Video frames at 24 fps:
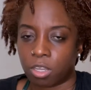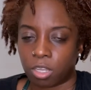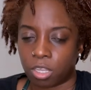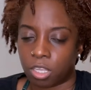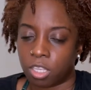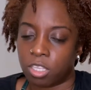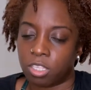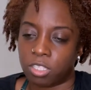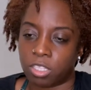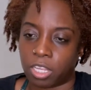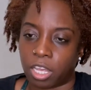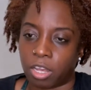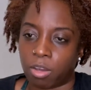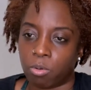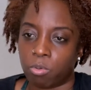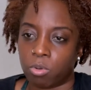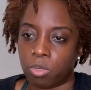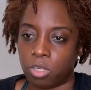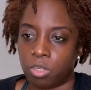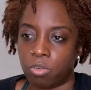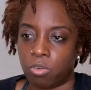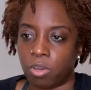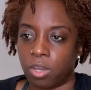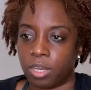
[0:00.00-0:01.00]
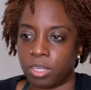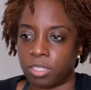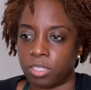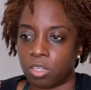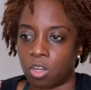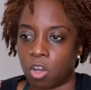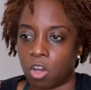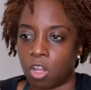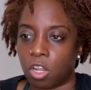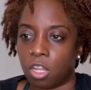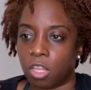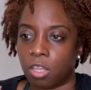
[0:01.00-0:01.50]
Is that what you guys
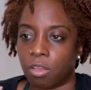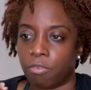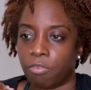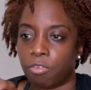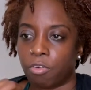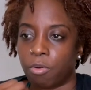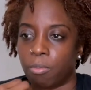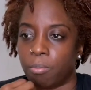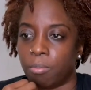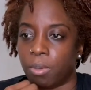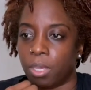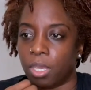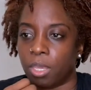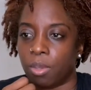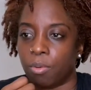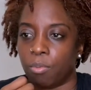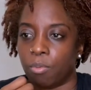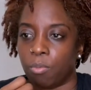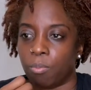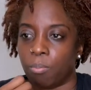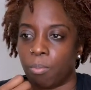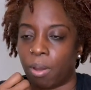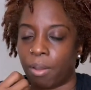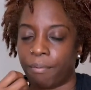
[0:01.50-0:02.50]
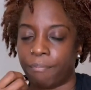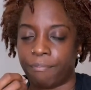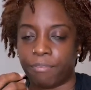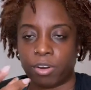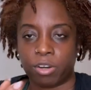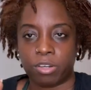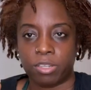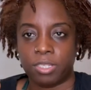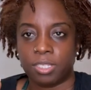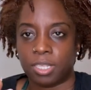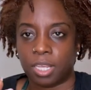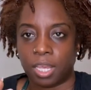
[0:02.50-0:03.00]
call it? For me, my
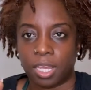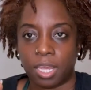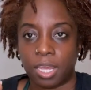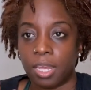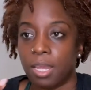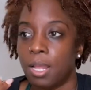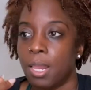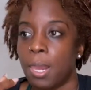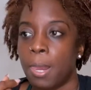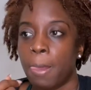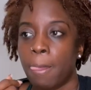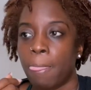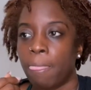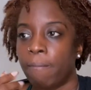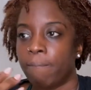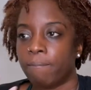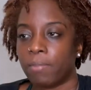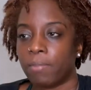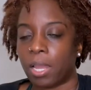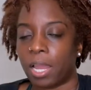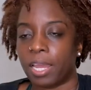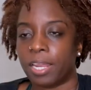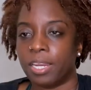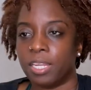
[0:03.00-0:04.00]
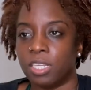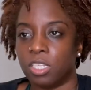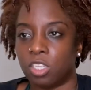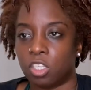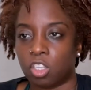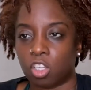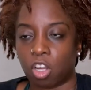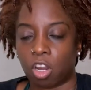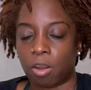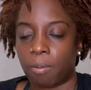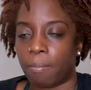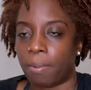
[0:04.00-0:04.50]
first set, I didn't
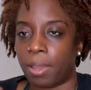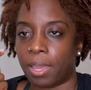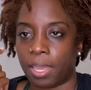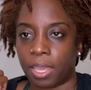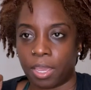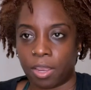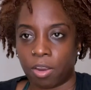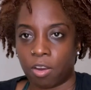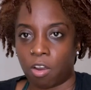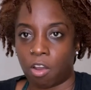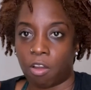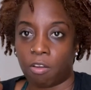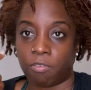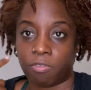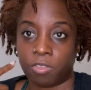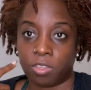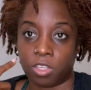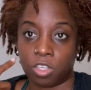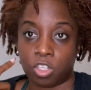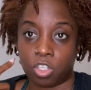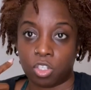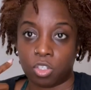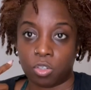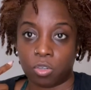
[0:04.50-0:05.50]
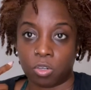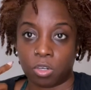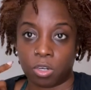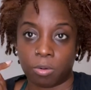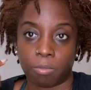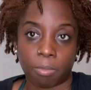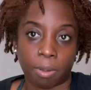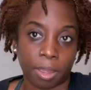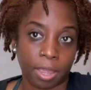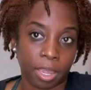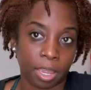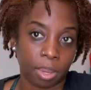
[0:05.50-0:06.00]
start my hair off this short.
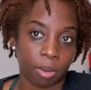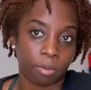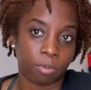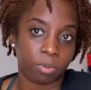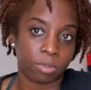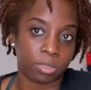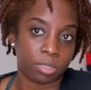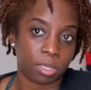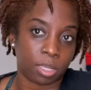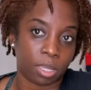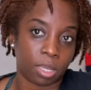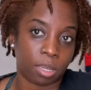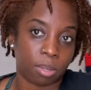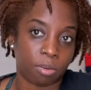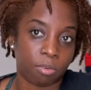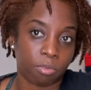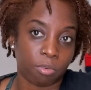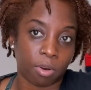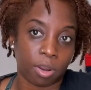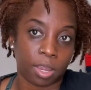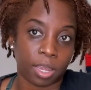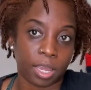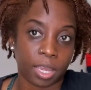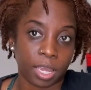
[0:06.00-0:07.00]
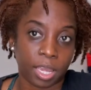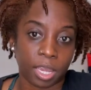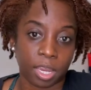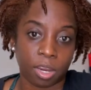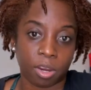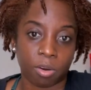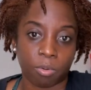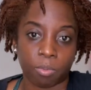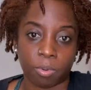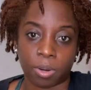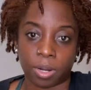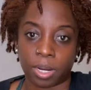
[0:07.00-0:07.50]
My hair was like right
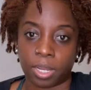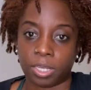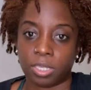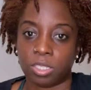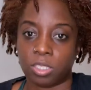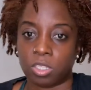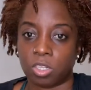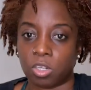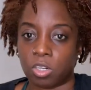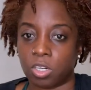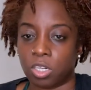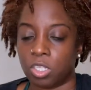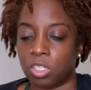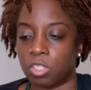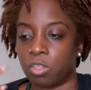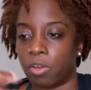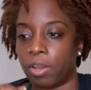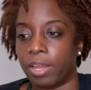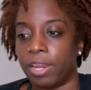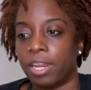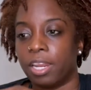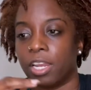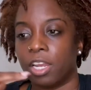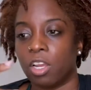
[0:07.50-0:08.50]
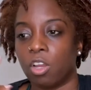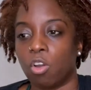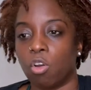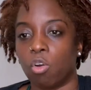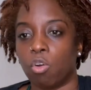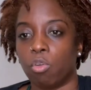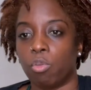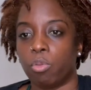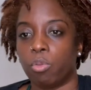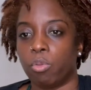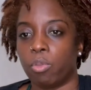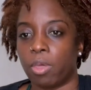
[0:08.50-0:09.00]
here when I started, so I didn't
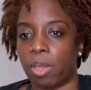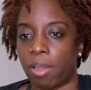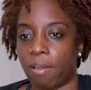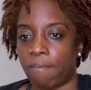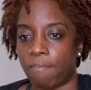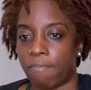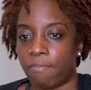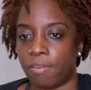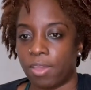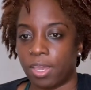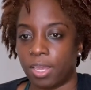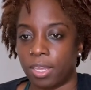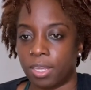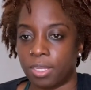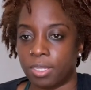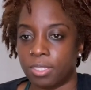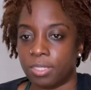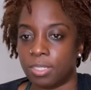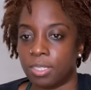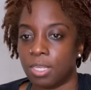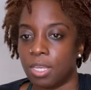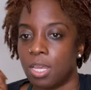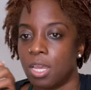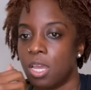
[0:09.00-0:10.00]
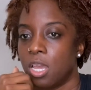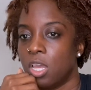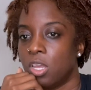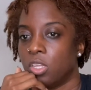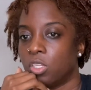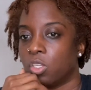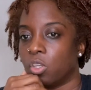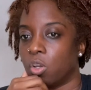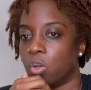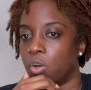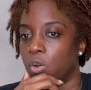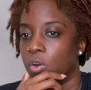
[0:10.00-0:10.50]
go through that phase.
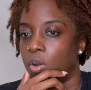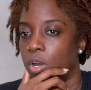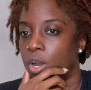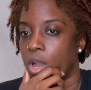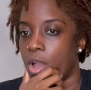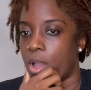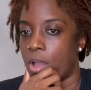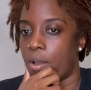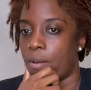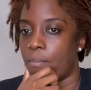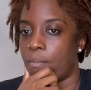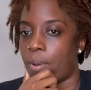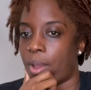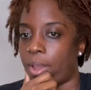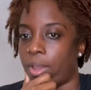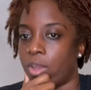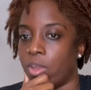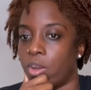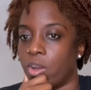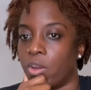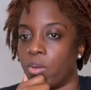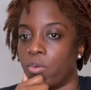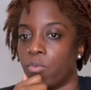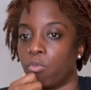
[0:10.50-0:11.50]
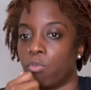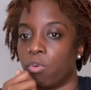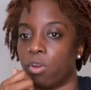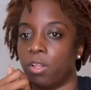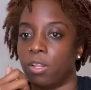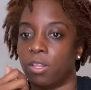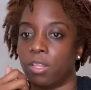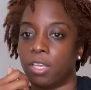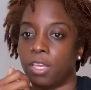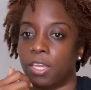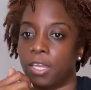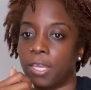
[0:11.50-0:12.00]
So I couldn't
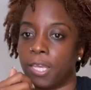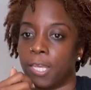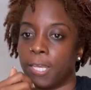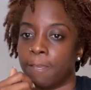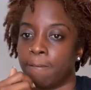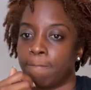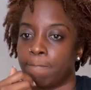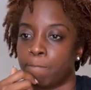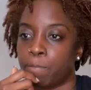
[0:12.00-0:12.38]
really